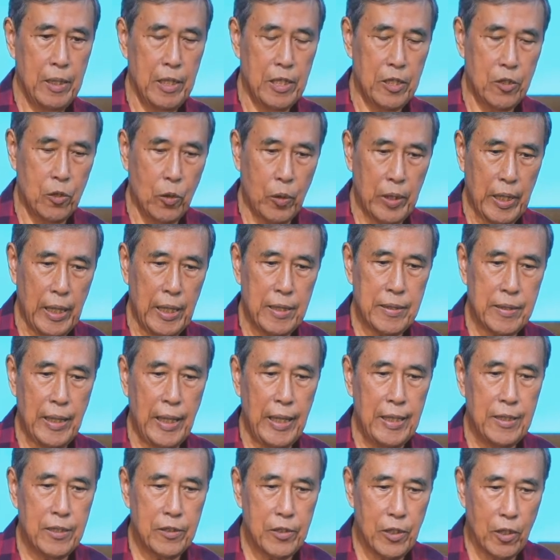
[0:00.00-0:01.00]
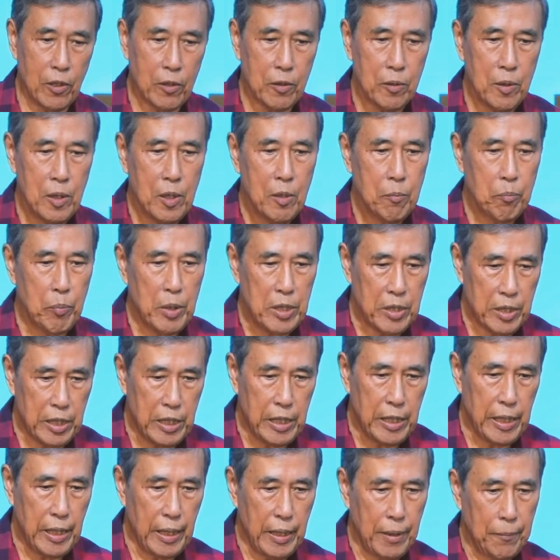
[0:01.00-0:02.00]
It's known as Antioch
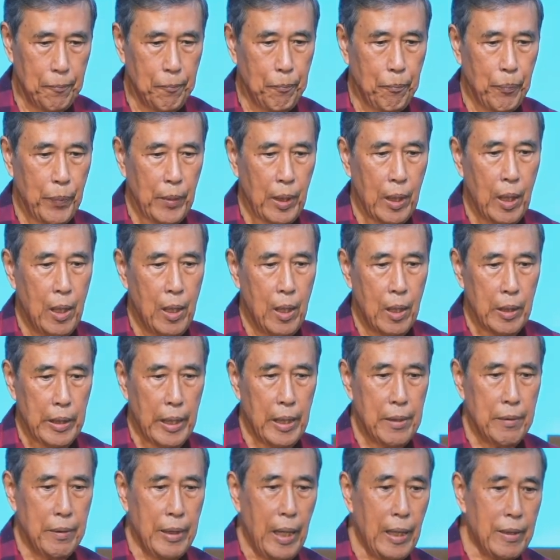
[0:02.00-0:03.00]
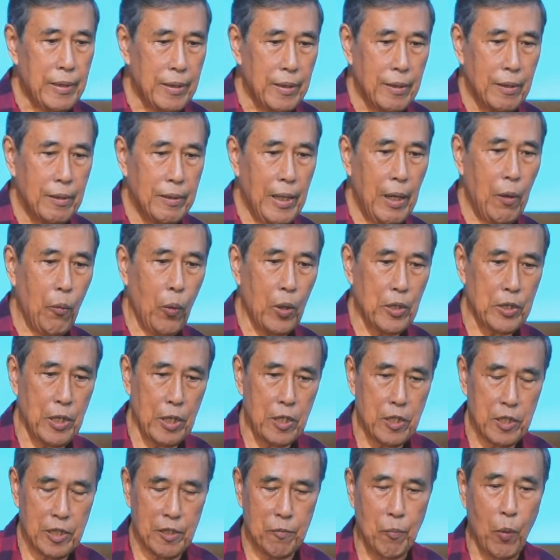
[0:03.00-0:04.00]
Pisidia. Okay, that was
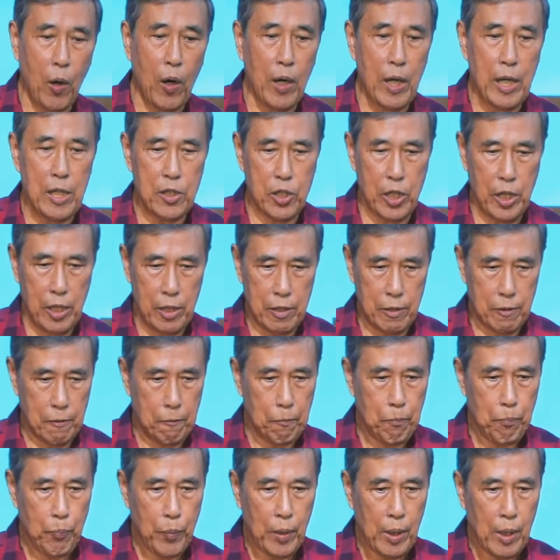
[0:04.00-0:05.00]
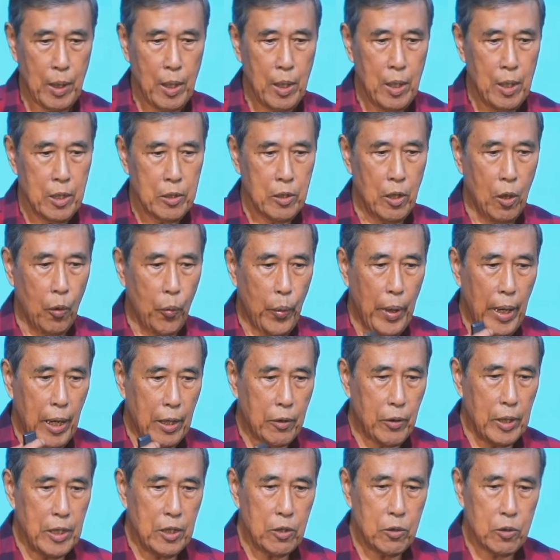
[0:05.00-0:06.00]
a smaller church. So we
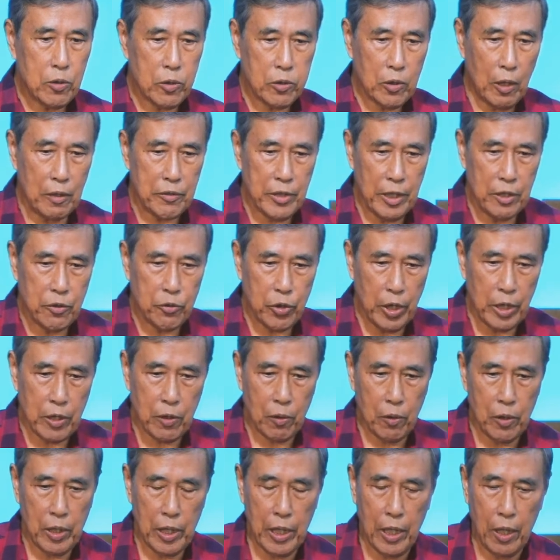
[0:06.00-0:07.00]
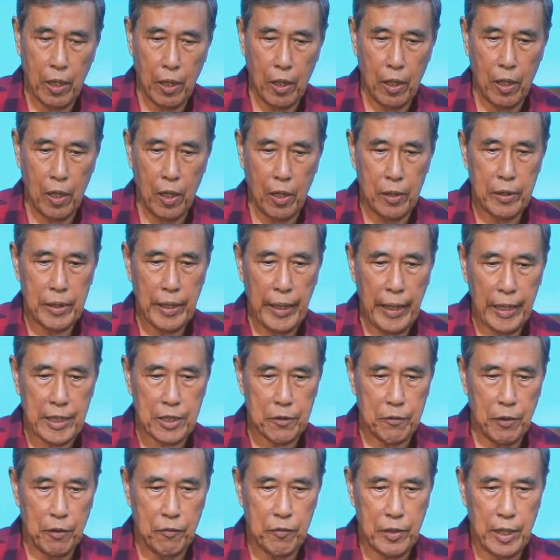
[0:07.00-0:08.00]
are going to concentrate only on
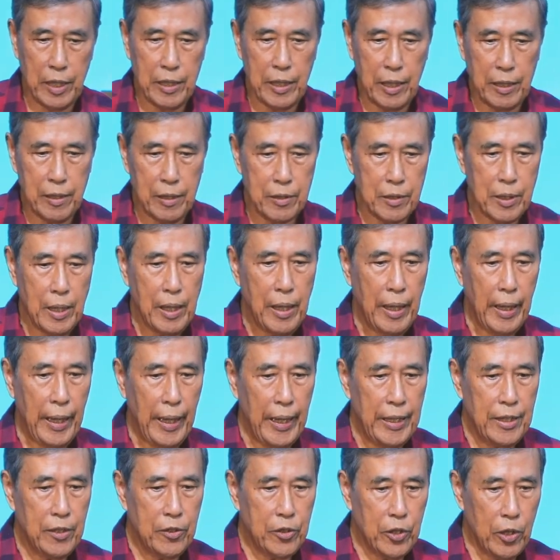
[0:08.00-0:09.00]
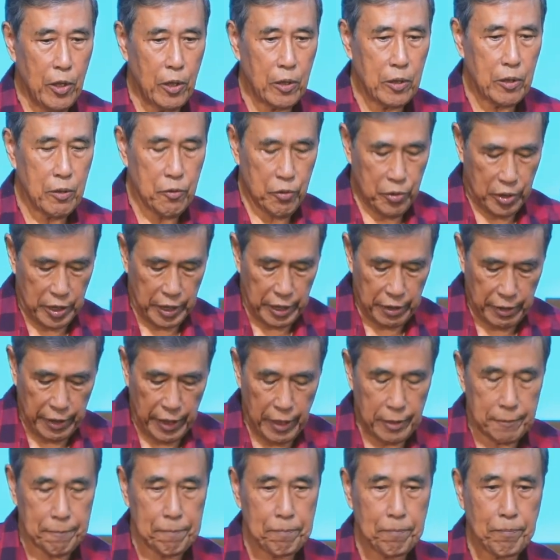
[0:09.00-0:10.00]
Acts 15, that is Antioch,
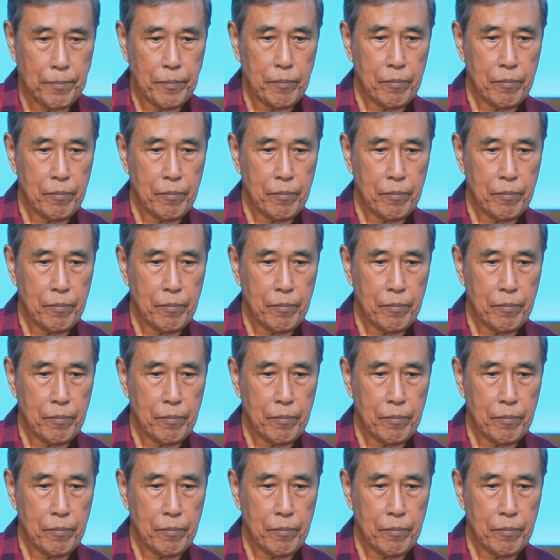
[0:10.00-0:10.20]
Syria.